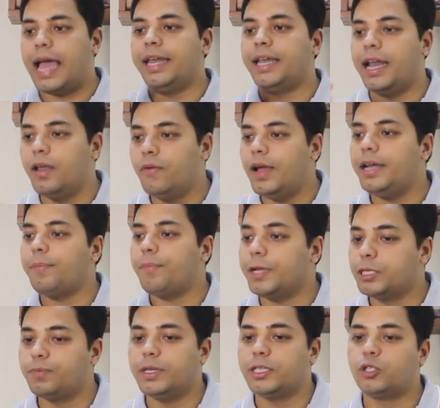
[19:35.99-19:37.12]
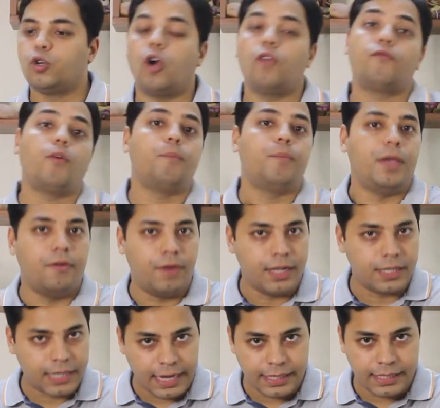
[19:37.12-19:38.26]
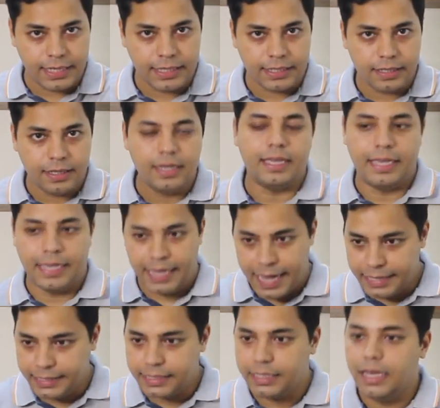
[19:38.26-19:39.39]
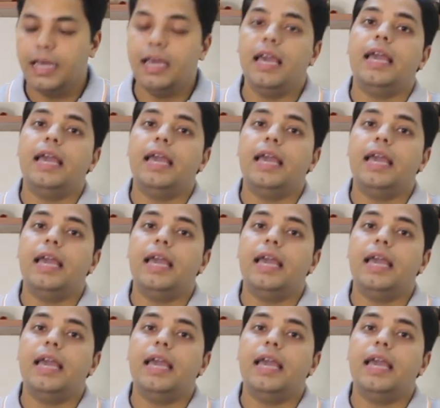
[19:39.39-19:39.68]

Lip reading: and relevant principles drawn from behavioral sciences? Yes.